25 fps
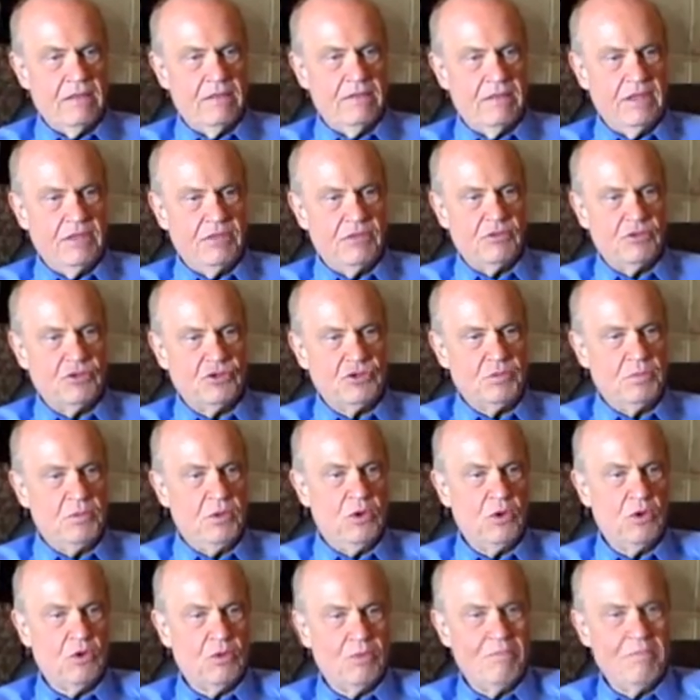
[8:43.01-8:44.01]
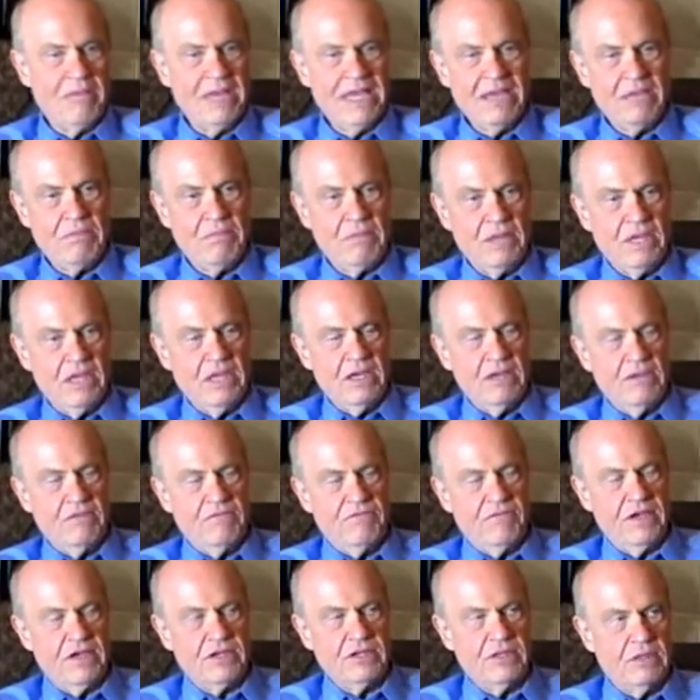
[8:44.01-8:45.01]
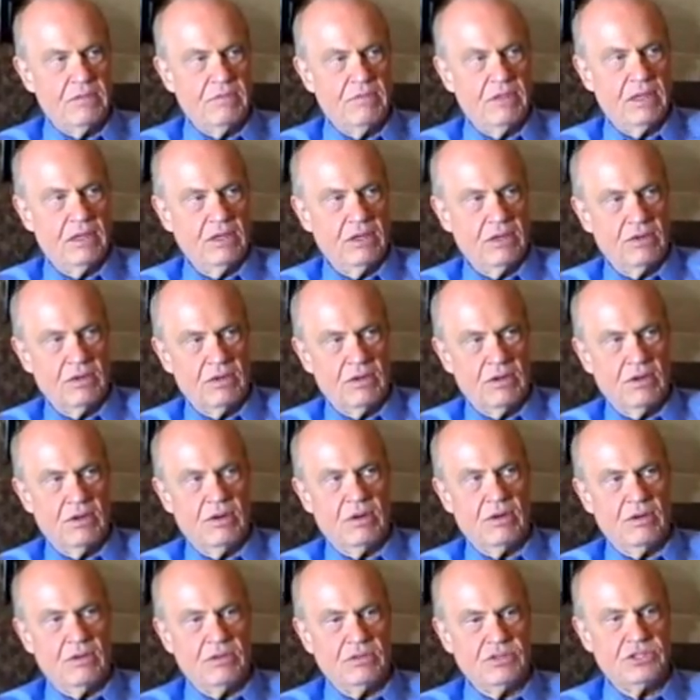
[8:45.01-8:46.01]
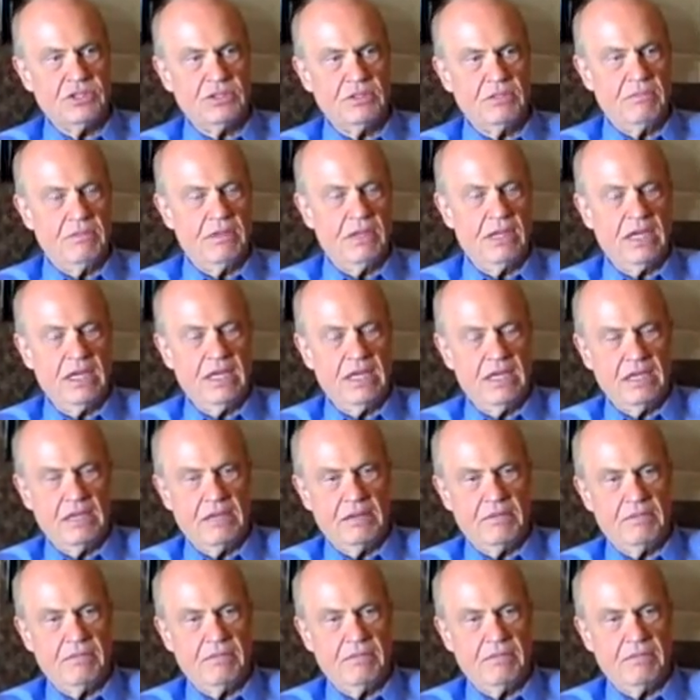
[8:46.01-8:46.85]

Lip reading: that the smoke may be affecting the little girl. She may